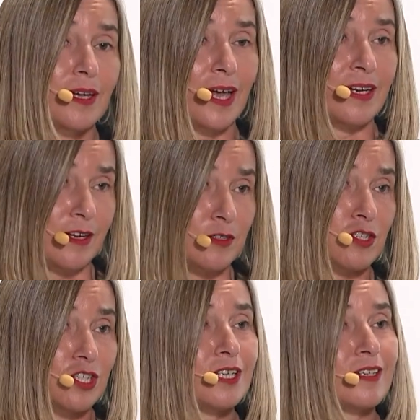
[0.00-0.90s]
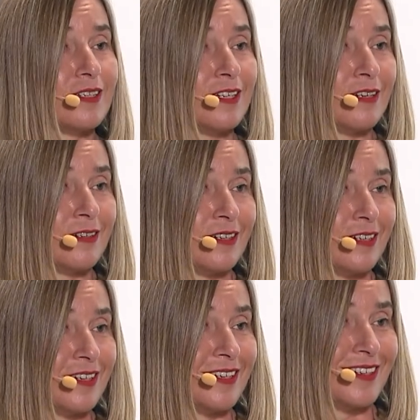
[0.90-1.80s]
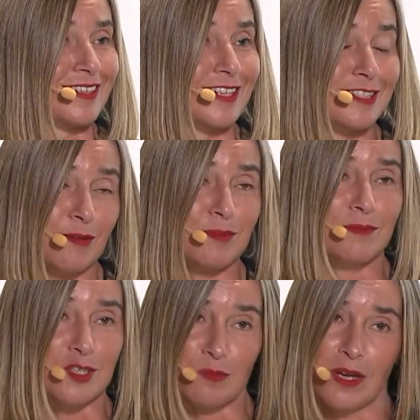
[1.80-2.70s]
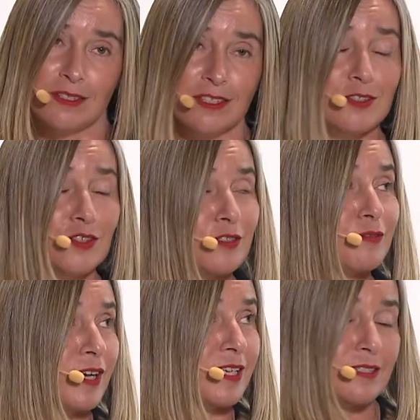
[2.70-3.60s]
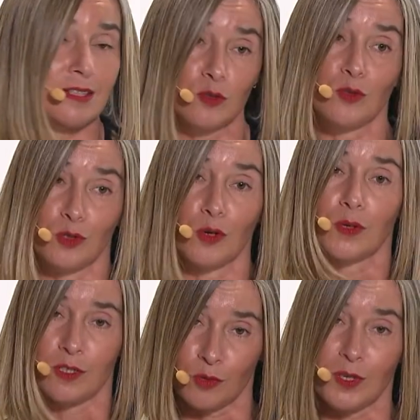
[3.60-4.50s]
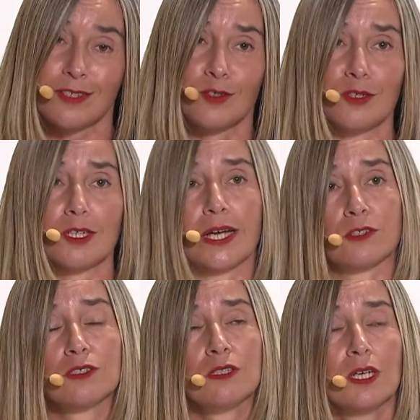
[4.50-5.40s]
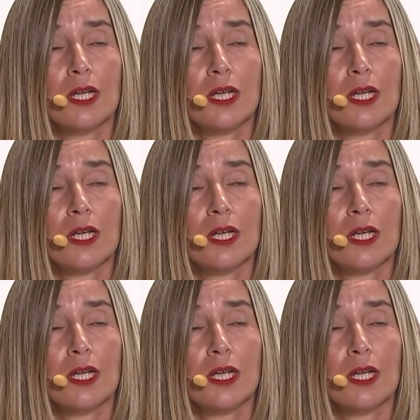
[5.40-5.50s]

and energy that sometimes is spent in internal fights that could go into external action.